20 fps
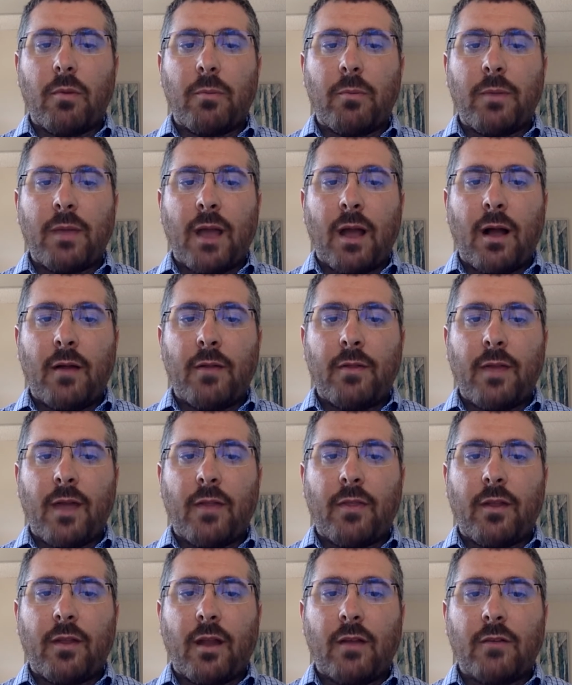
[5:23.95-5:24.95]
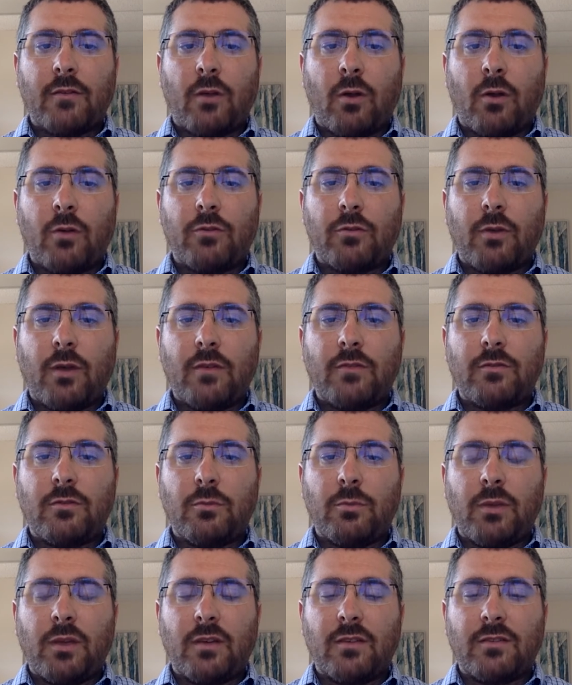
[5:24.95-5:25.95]
But beyond that, there has, also has
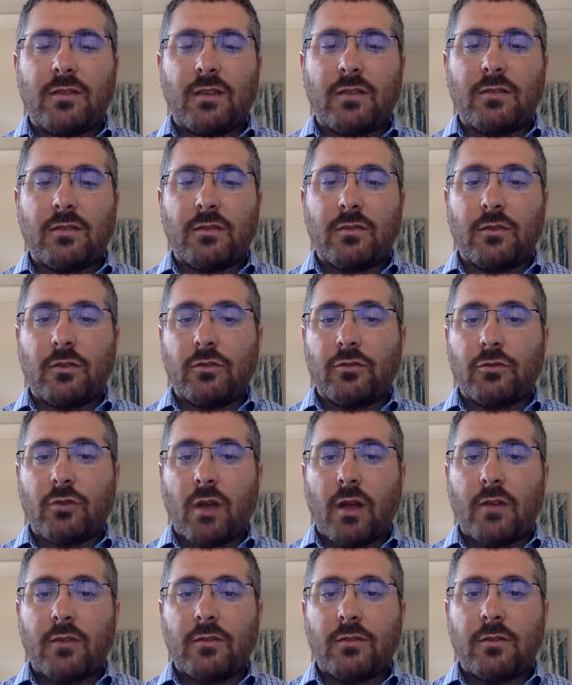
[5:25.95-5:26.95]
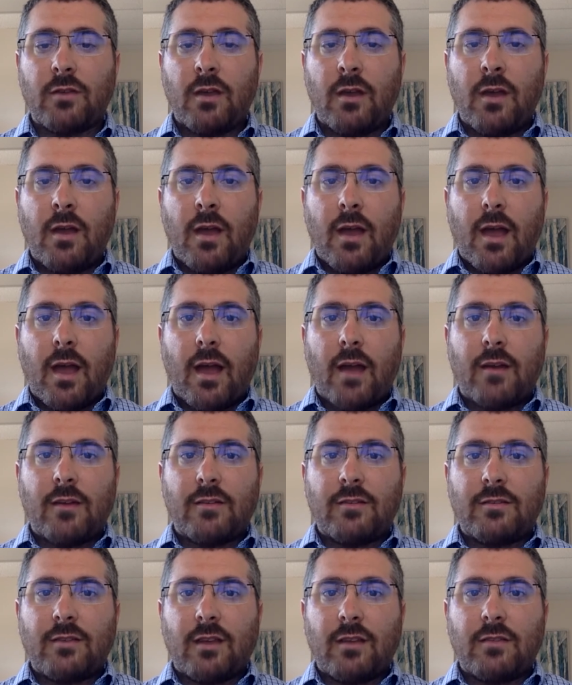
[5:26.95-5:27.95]
to be a sense of distress and
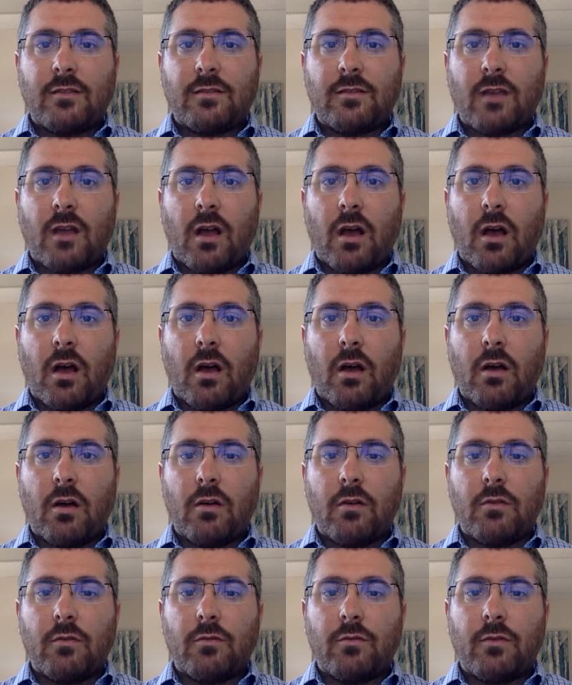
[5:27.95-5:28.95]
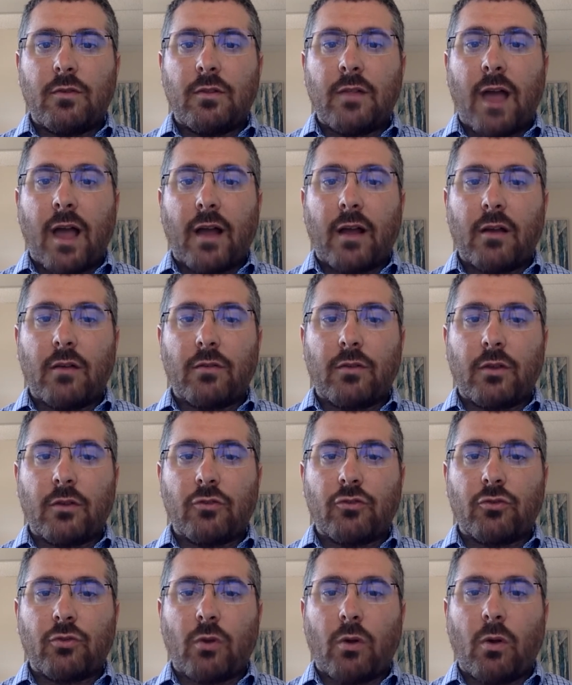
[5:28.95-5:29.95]
a sense of lack of
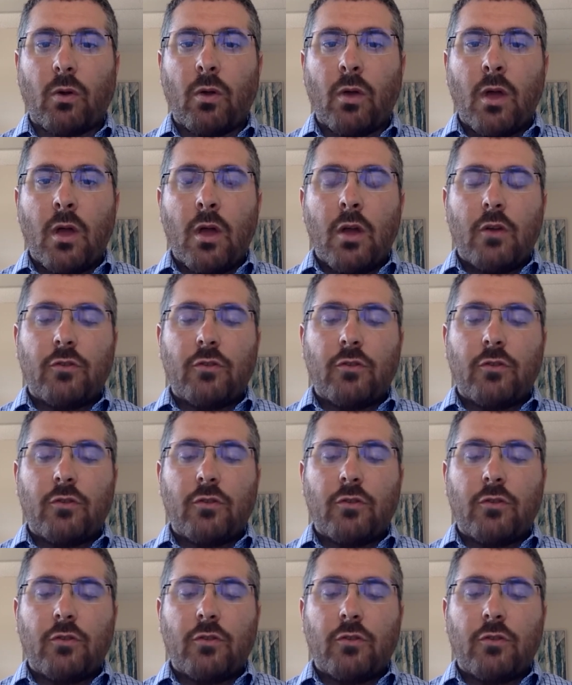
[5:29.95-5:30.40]
control.